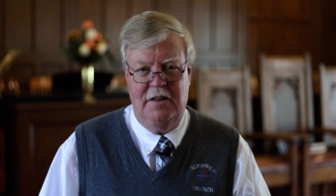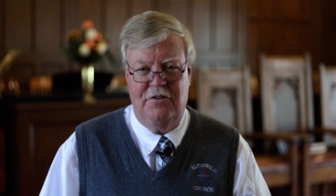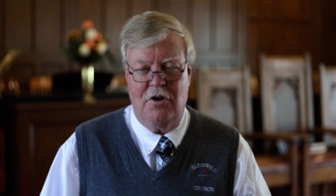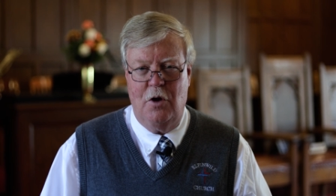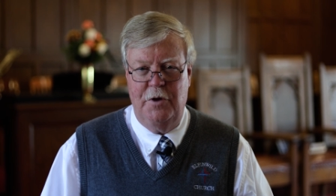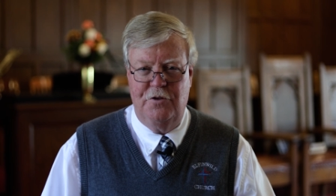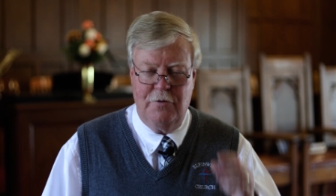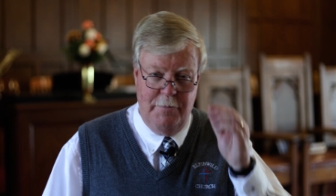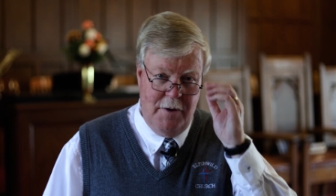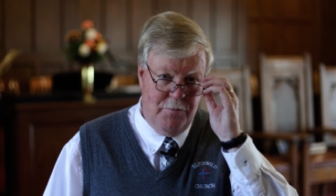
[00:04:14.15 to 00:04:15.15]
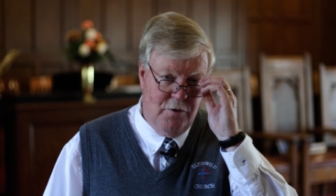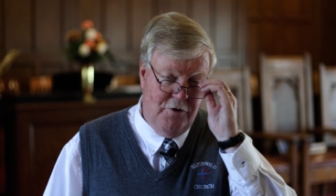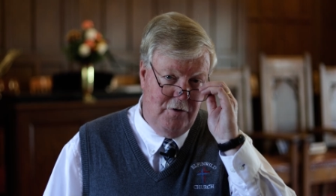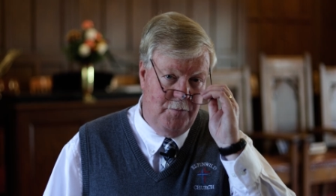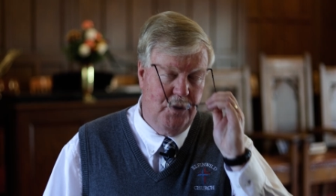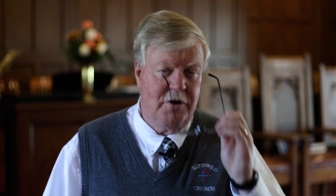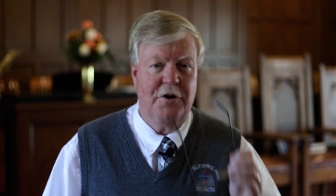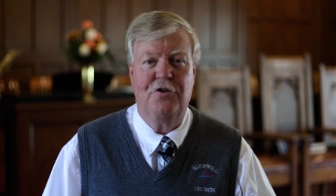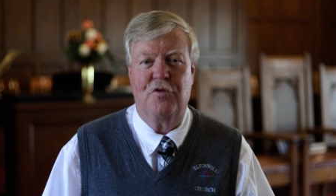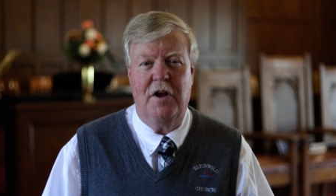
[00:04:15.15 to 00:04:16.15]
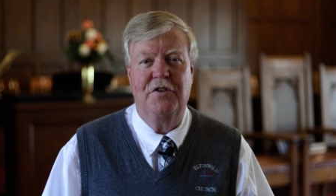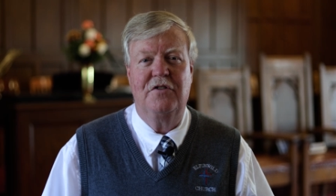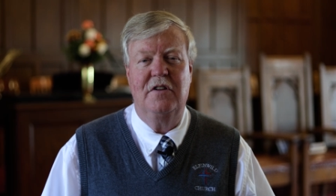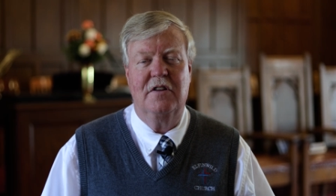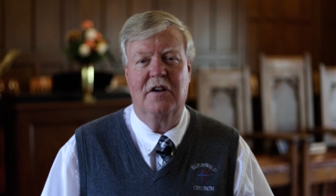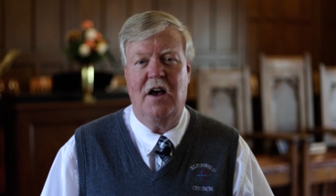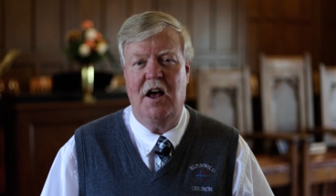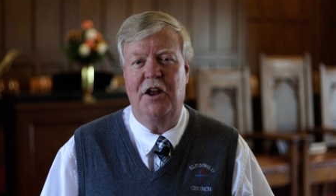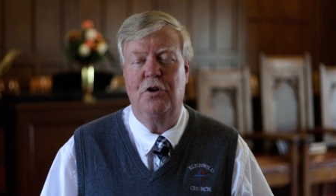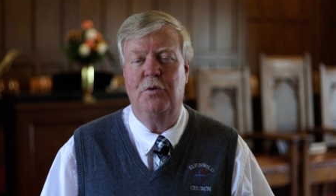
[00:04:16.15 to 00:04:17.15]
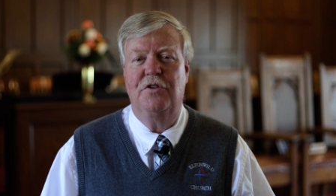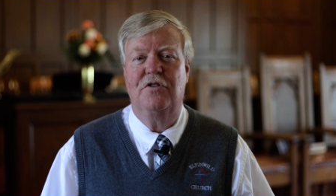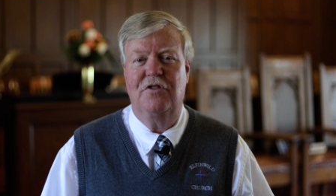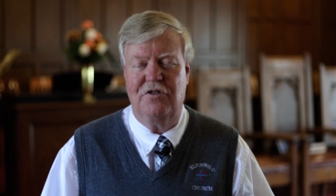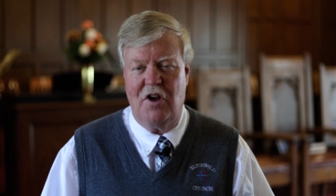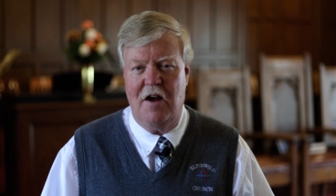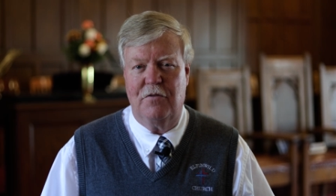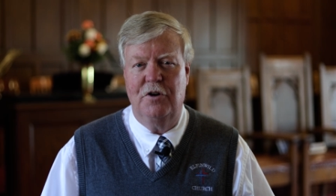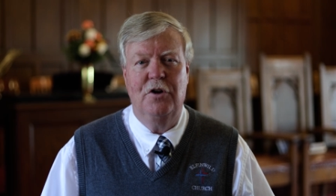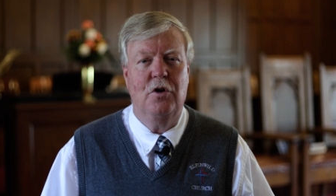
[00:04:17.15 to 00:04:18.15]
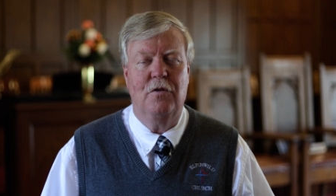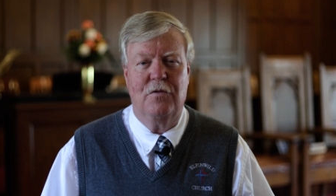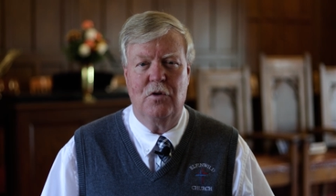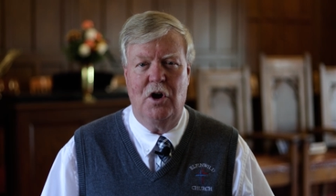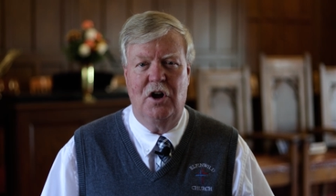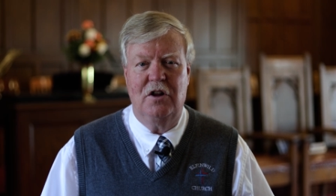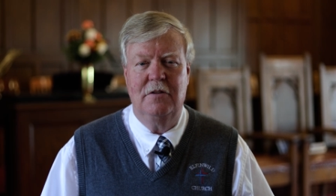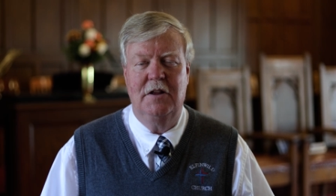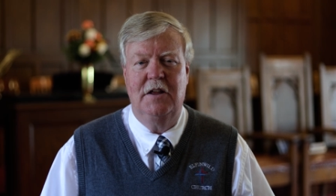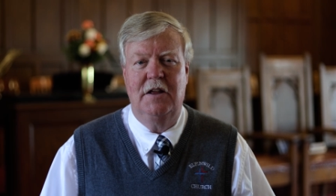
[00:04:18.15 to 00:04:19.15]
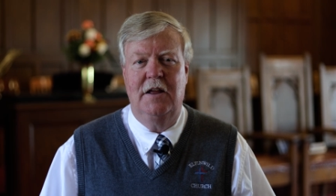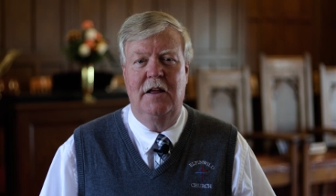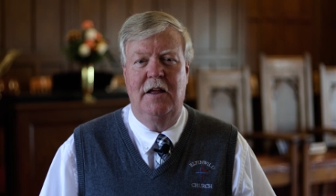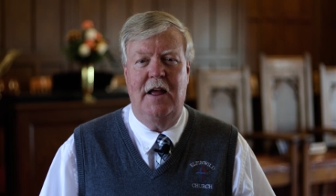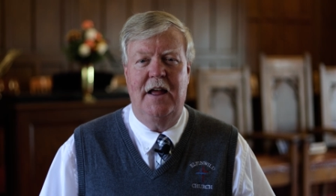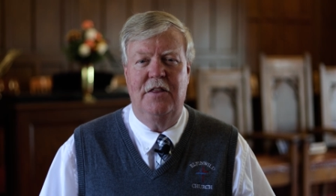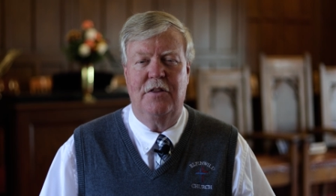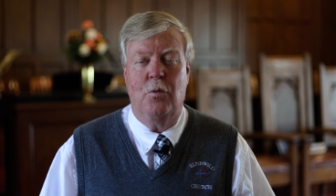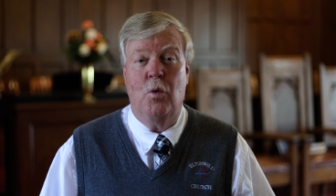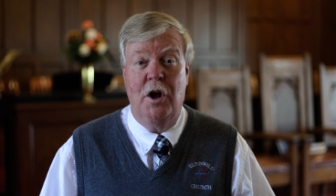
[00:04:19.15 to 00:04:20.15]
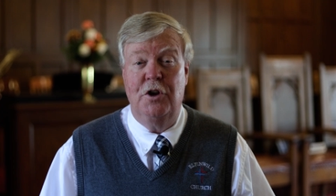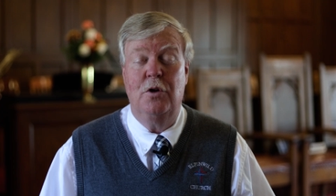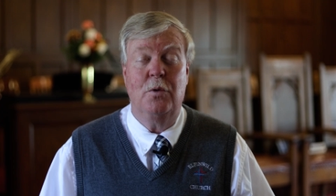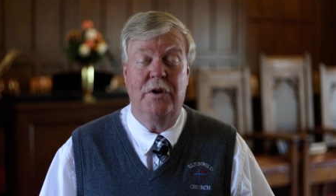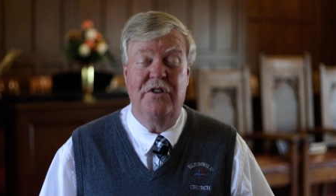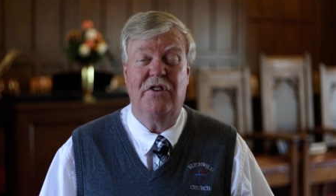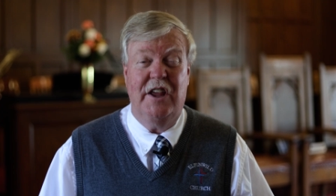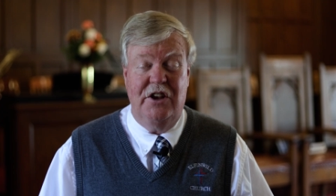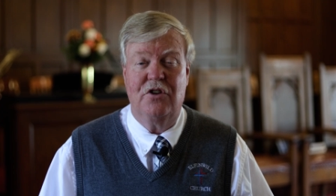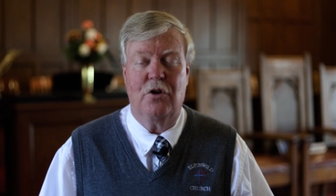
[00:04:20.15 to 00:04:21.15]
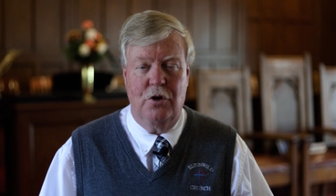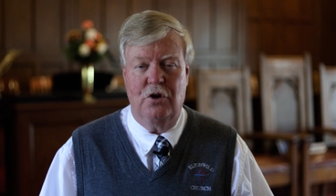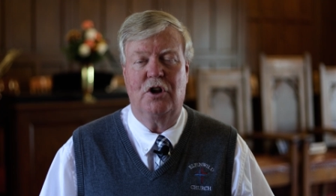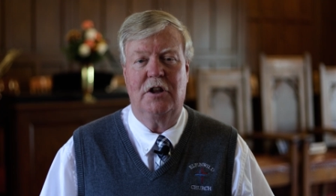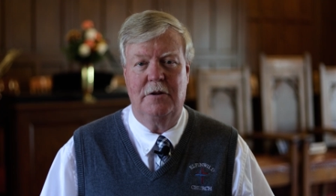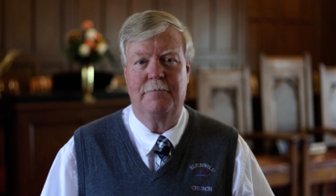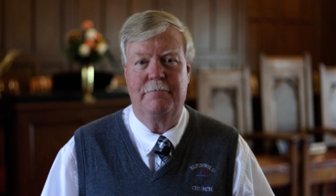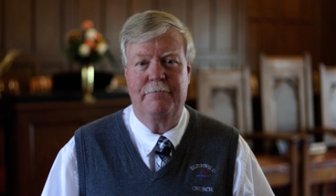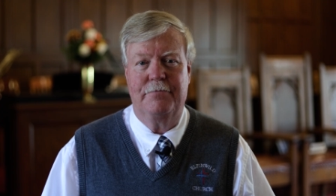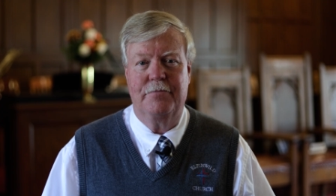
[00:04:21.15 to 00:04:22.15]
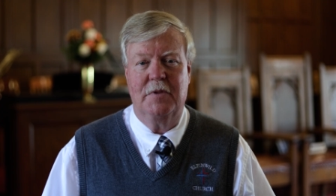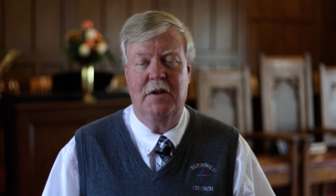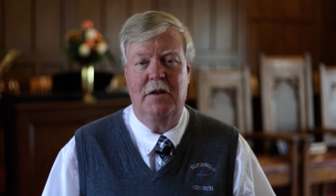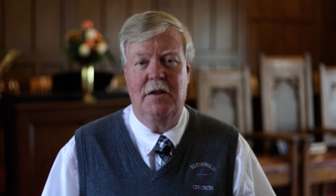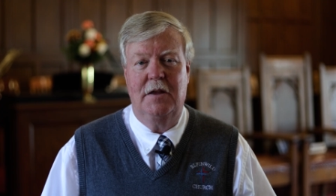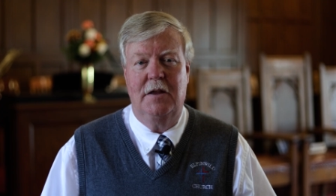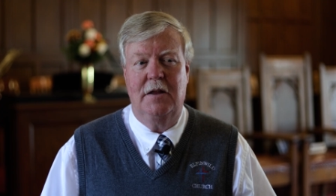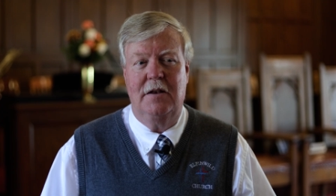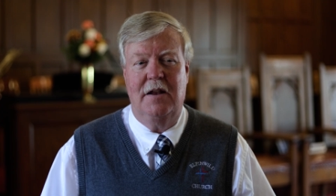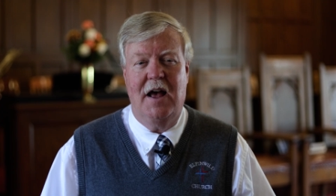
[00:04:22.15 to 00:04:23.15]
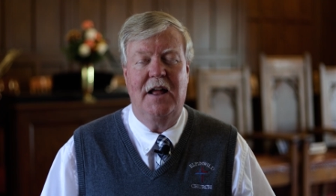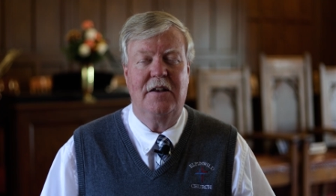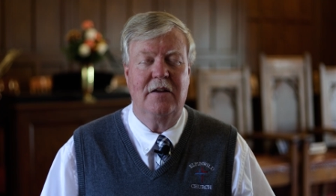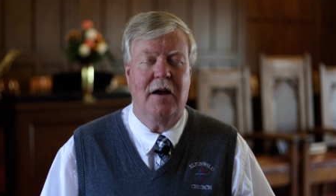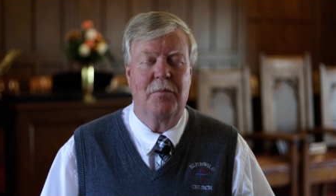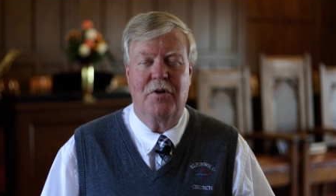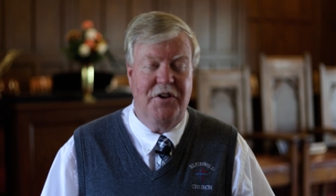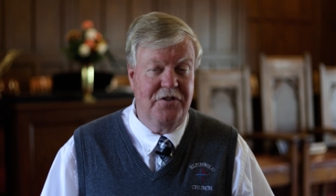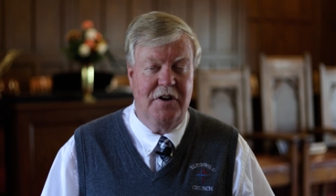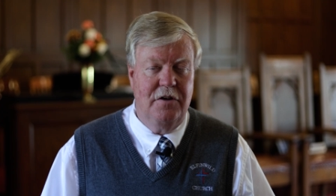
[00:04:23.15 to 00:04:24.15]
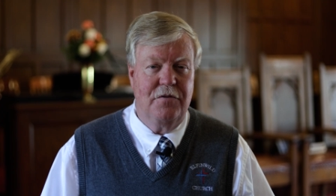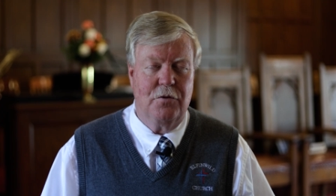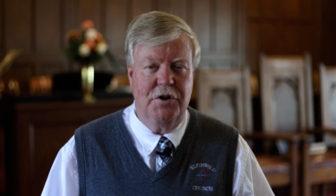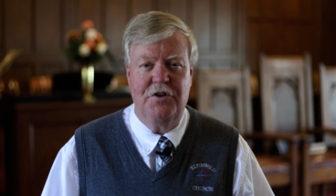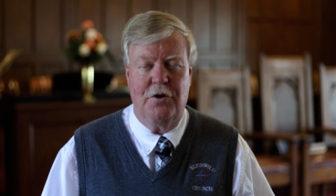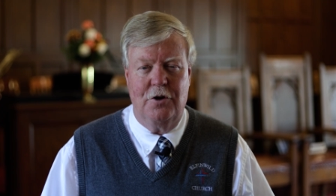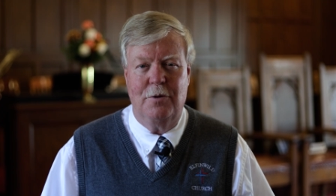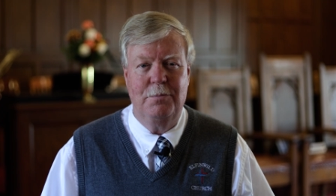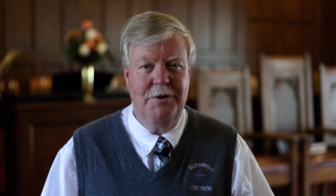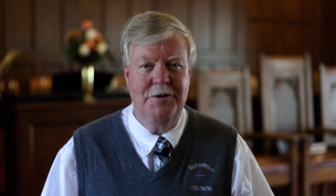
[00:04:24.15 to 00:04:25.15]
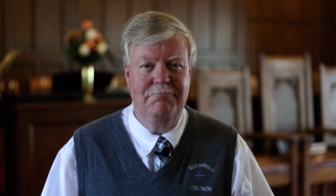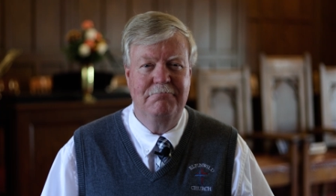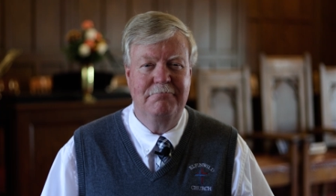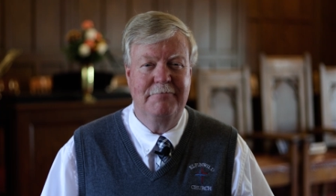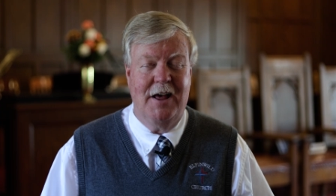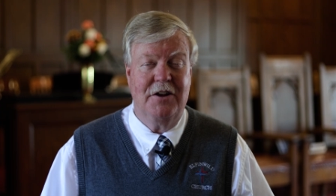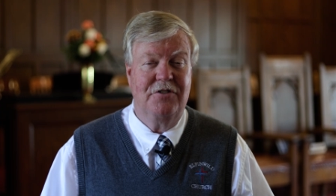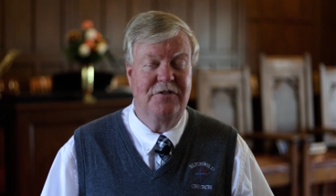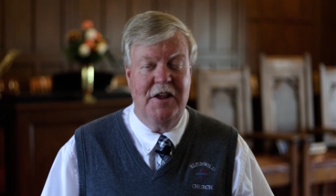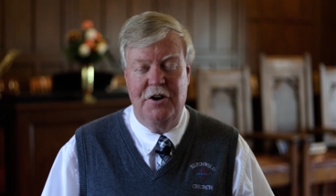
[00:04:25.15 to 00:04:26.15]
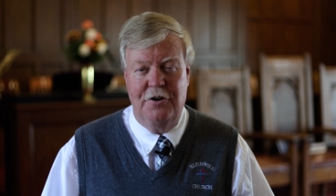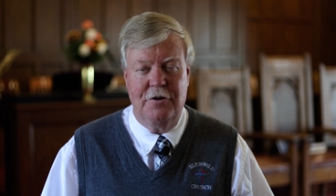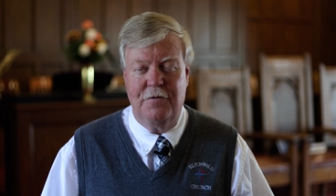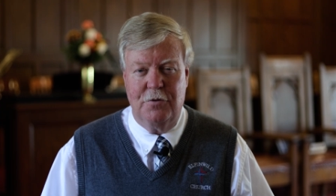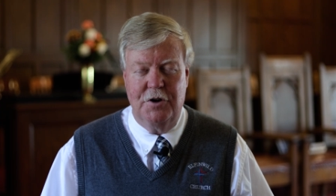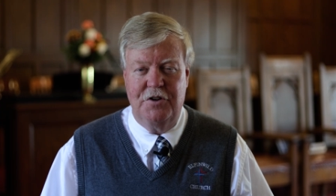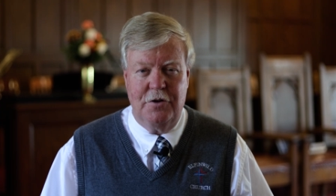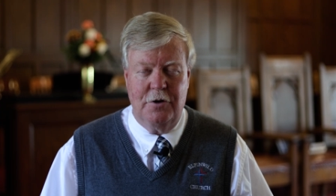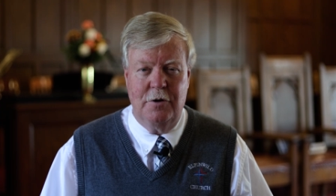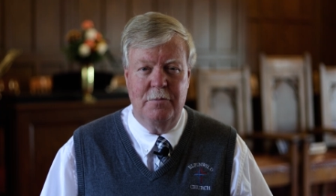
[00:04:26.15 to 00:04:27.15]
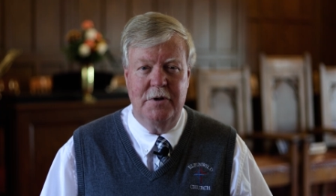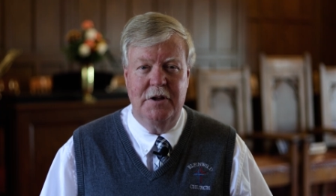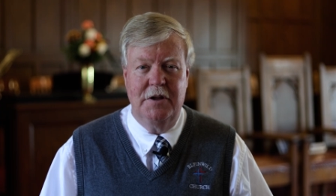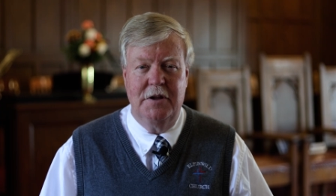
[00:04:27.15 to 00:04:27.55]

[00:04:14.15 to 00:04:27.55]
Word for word: Let's always remember to put our trust in the God who is sovereign over all and the one who is eternal. Not a president for a term, not a senator for a term,